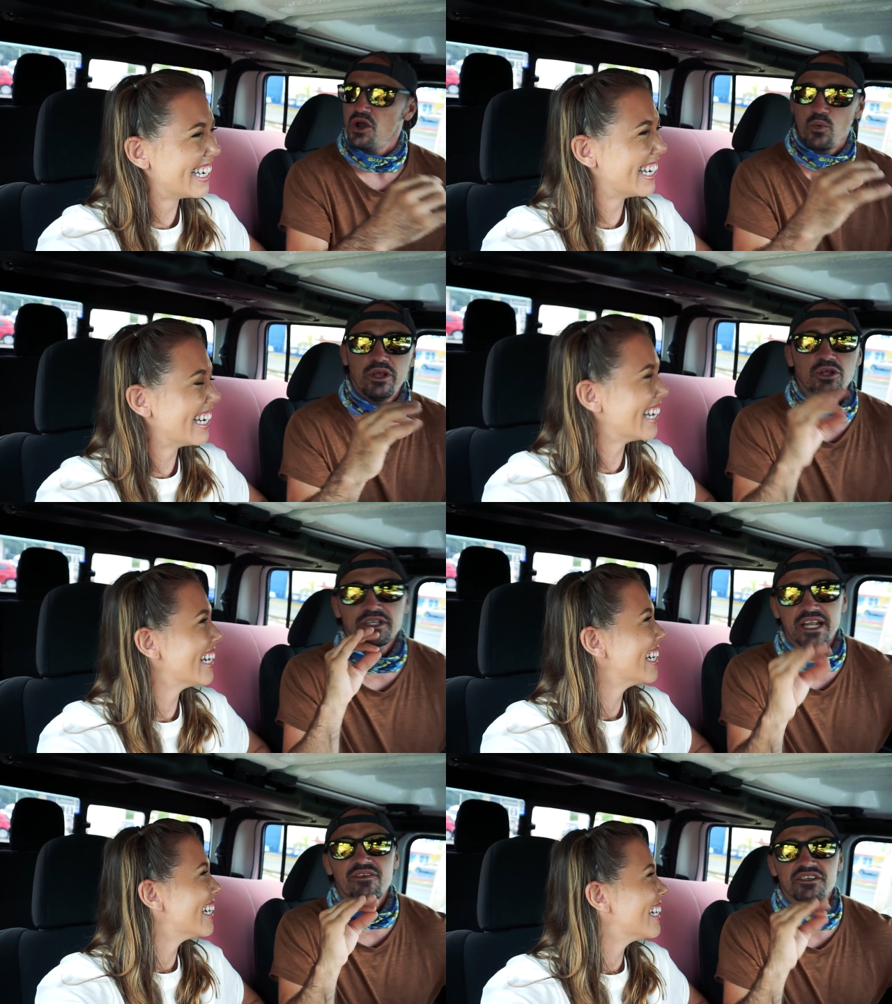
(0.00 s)
Speaker 1: We looked
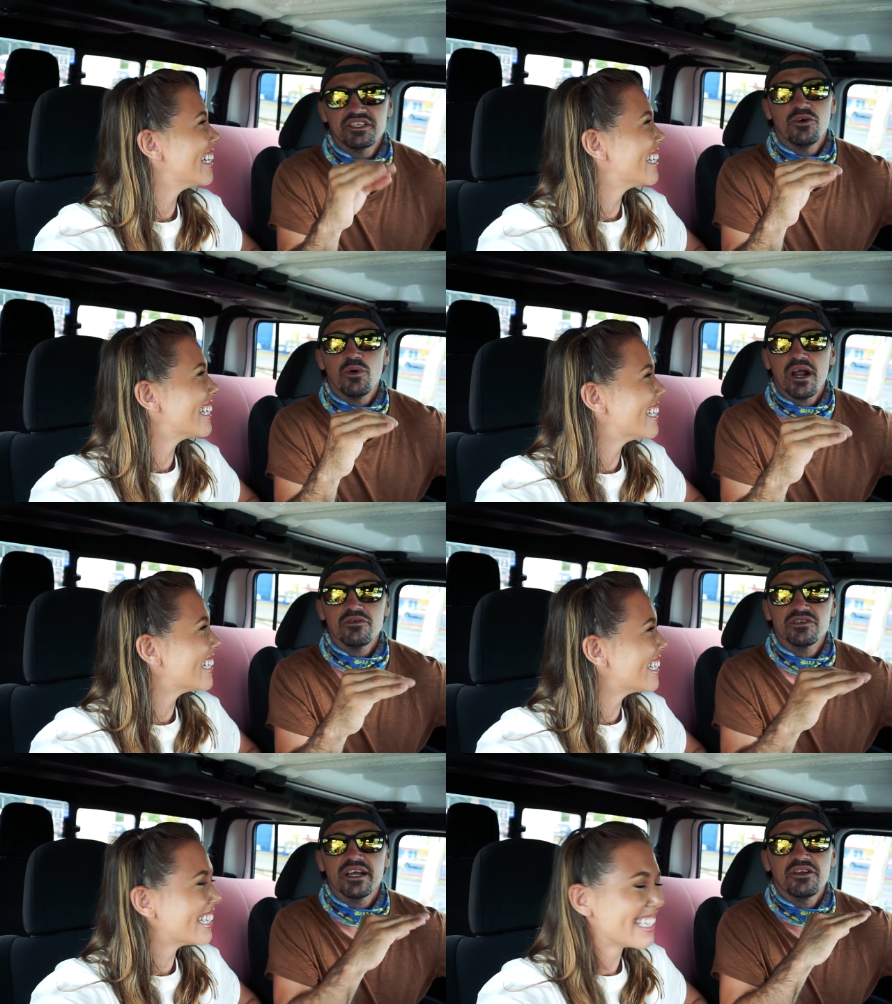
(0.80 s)
at every single one. I
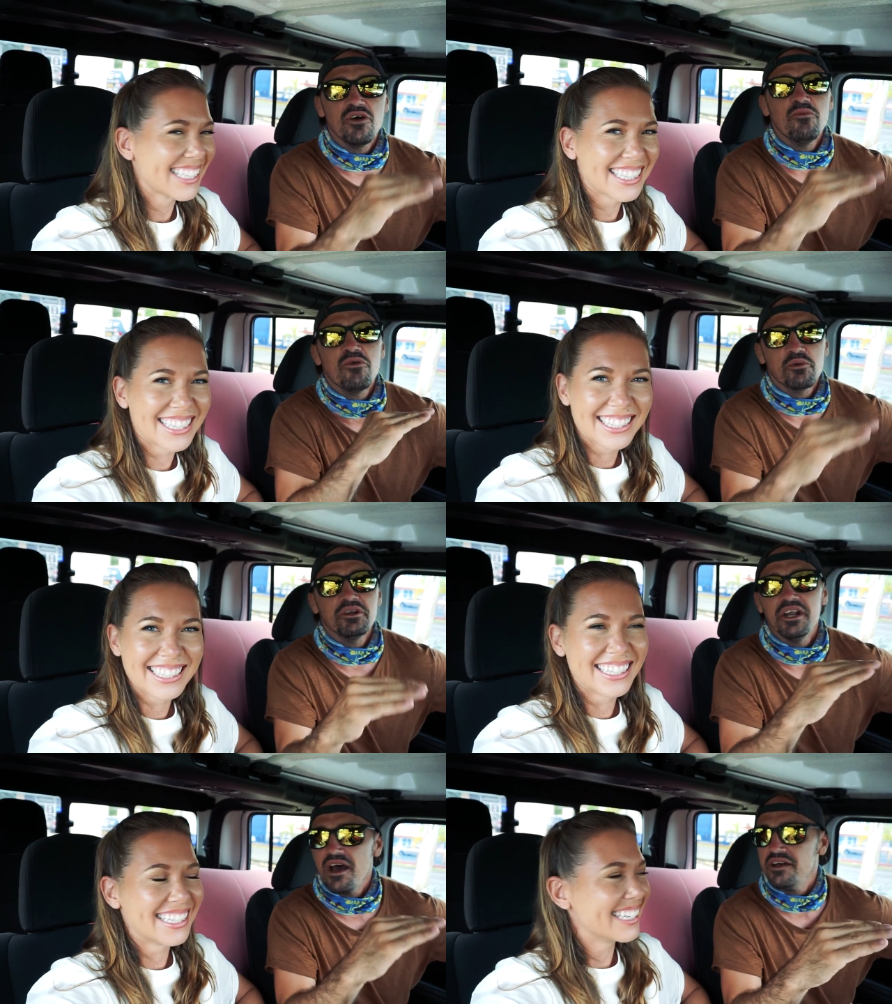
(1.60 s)
was like, no more with
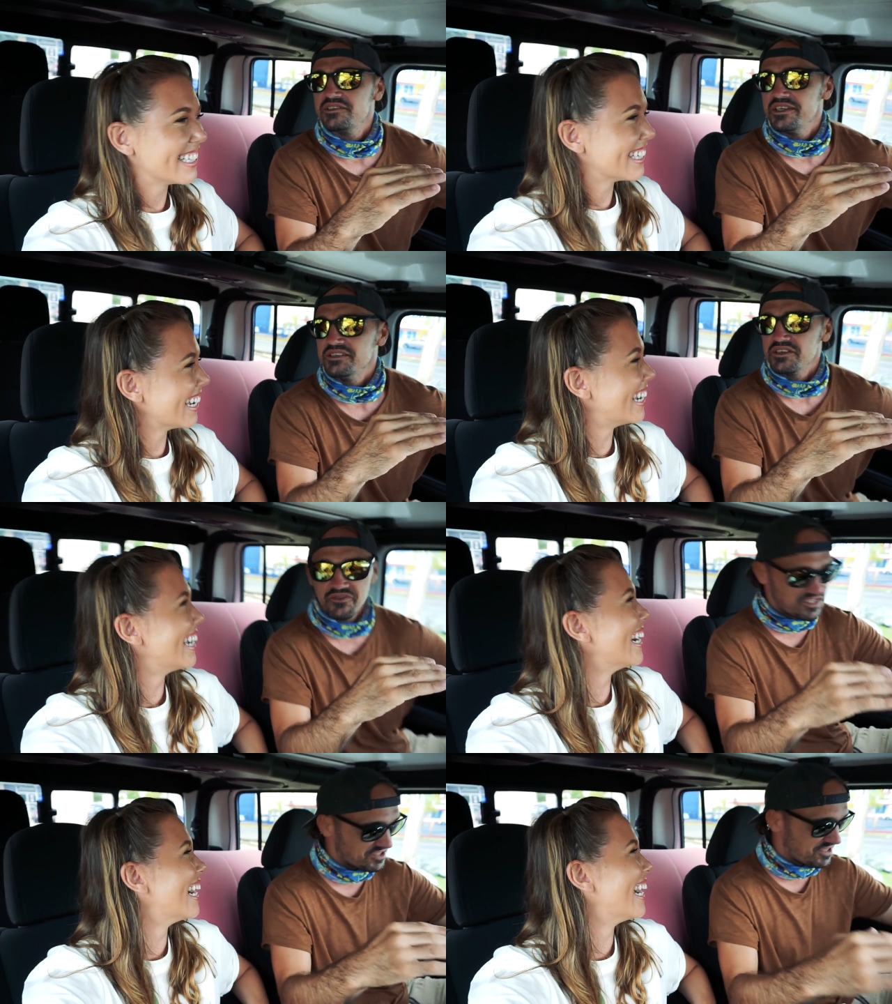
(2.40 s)
the nonsense. If
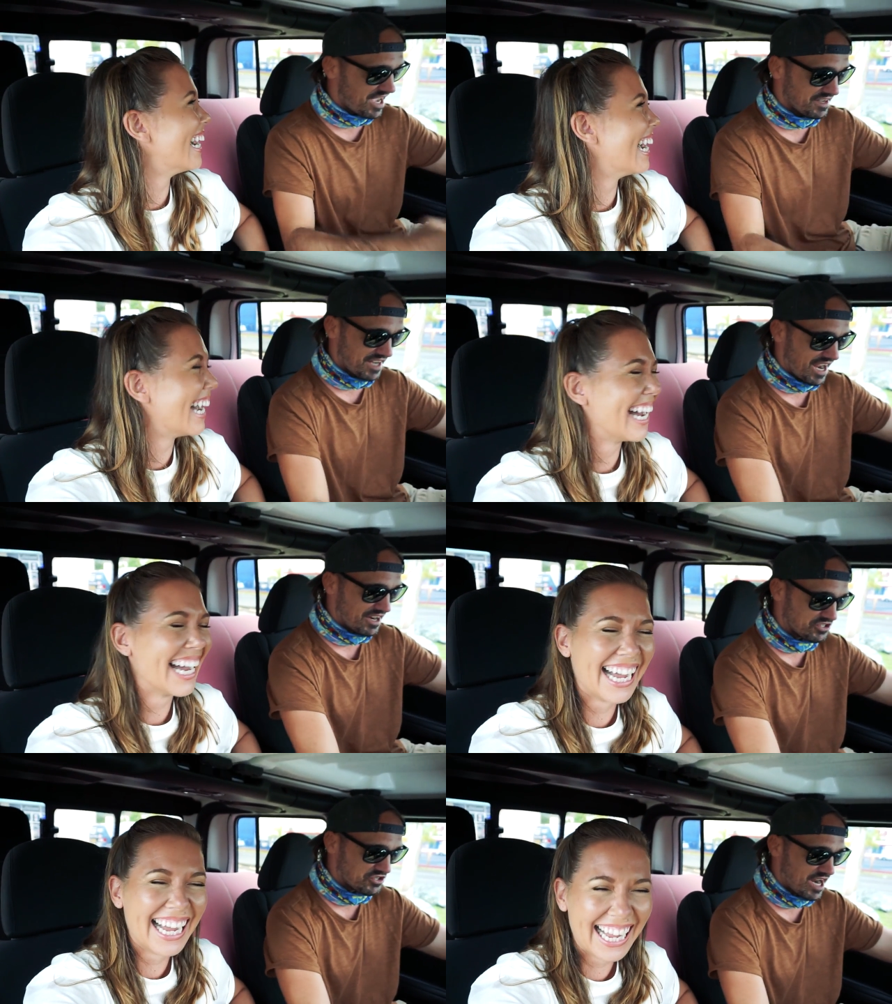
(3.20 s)
it's got
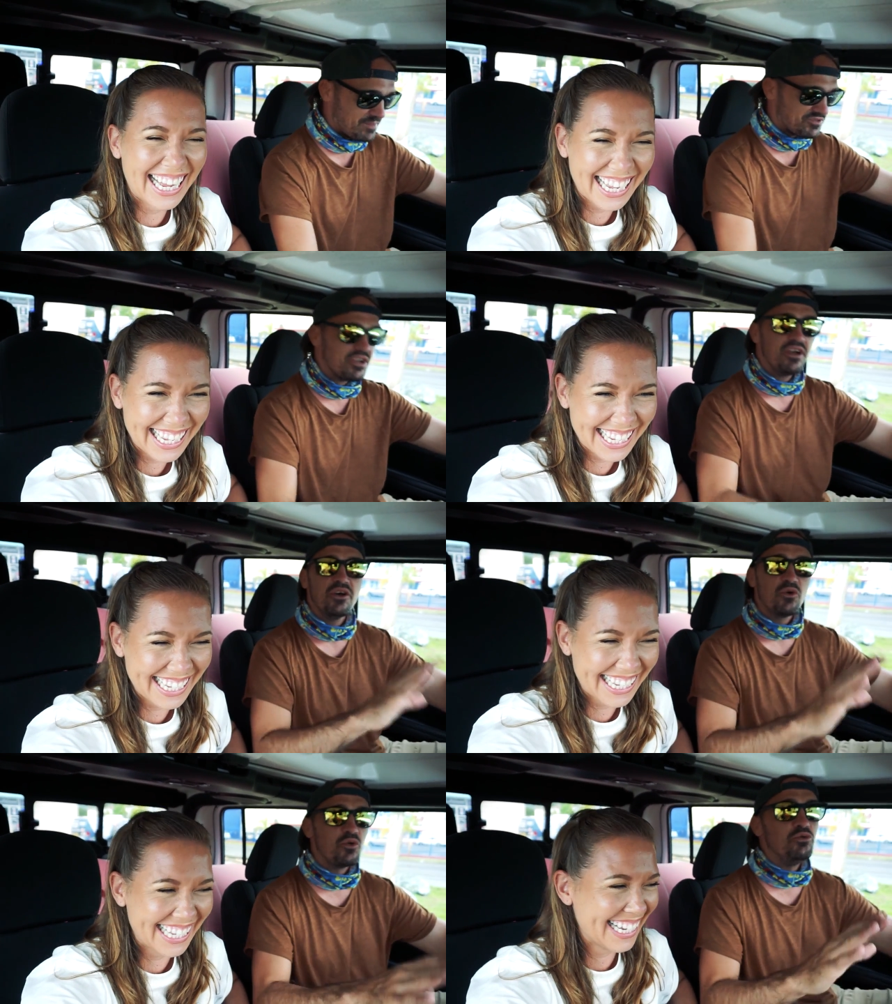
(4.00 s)
tiger stripes,
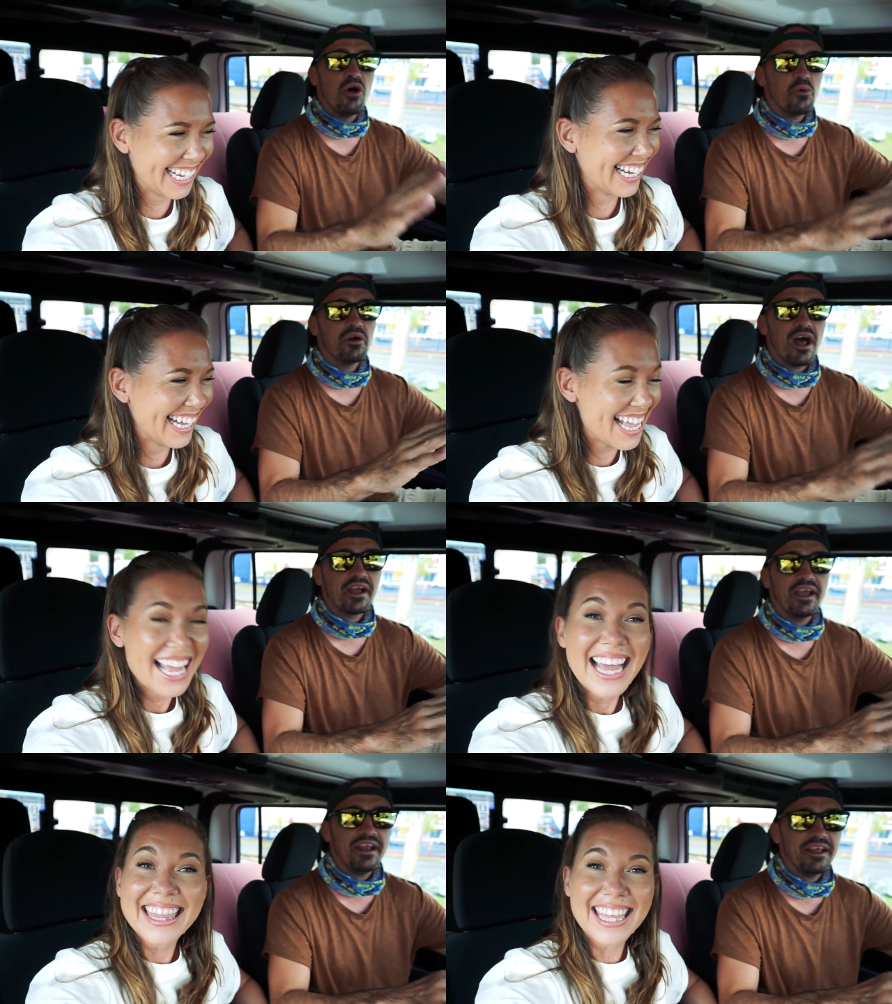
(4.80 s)
you know we're not
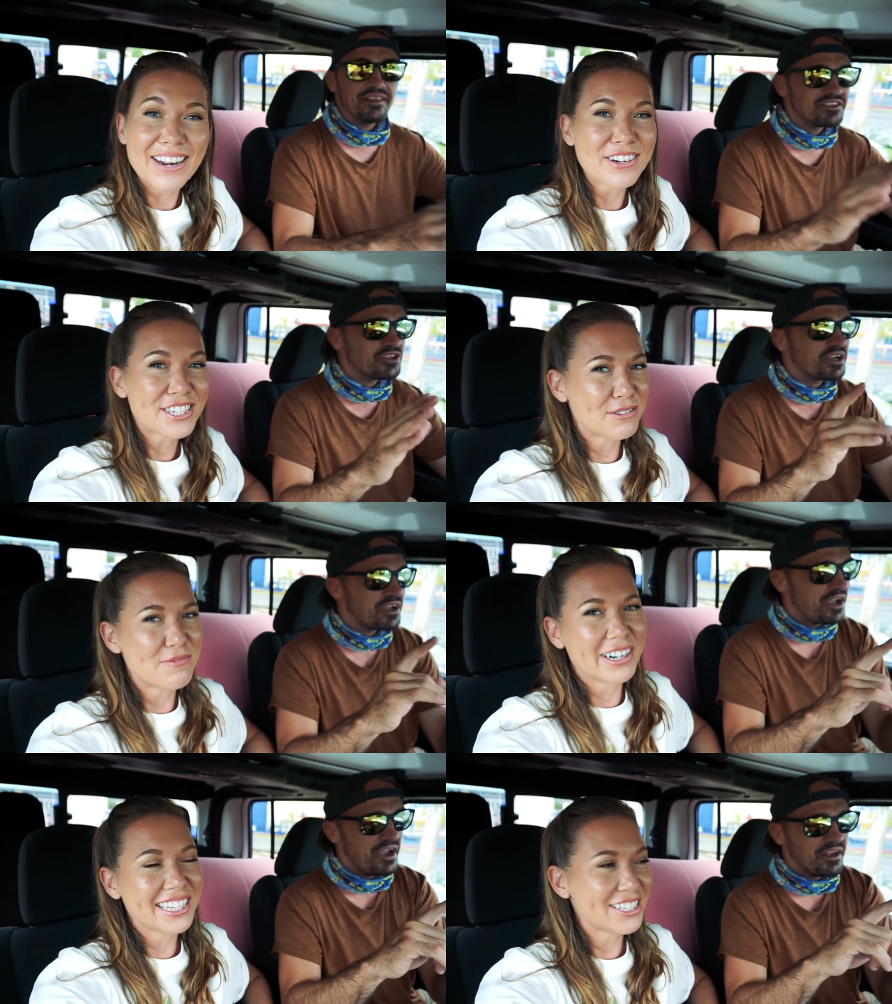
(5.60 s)
getting it. There let's was look, some
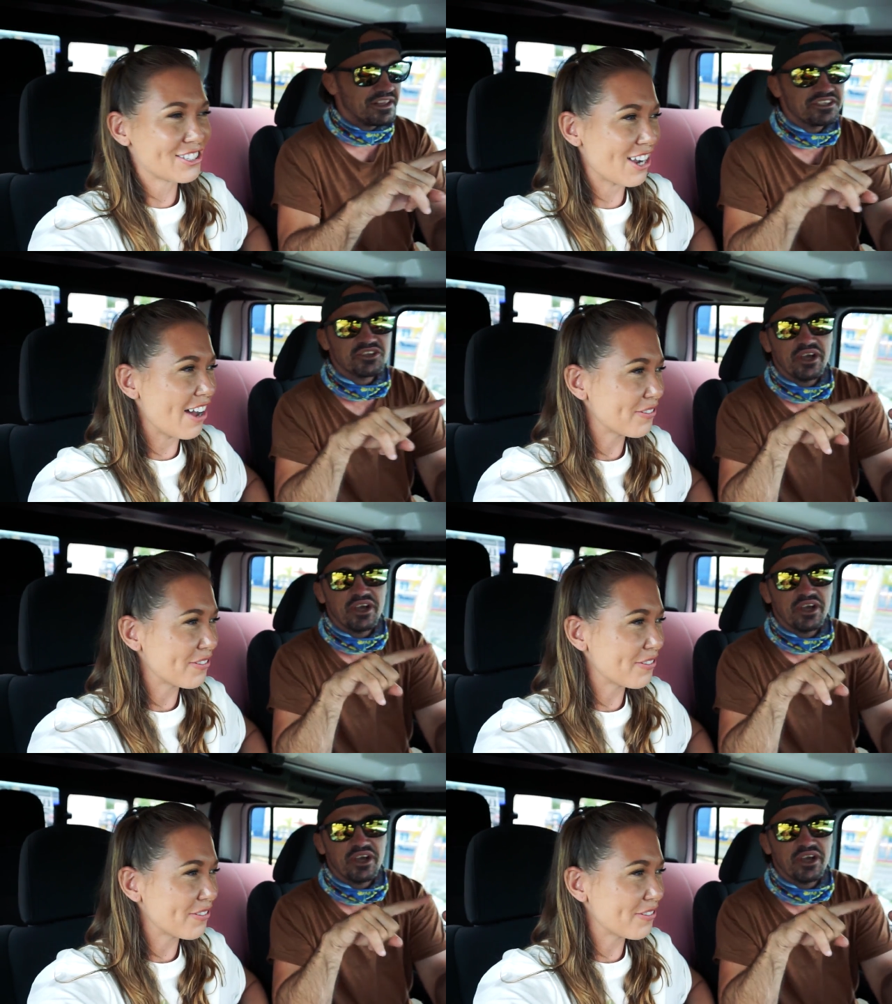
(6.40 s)
really soft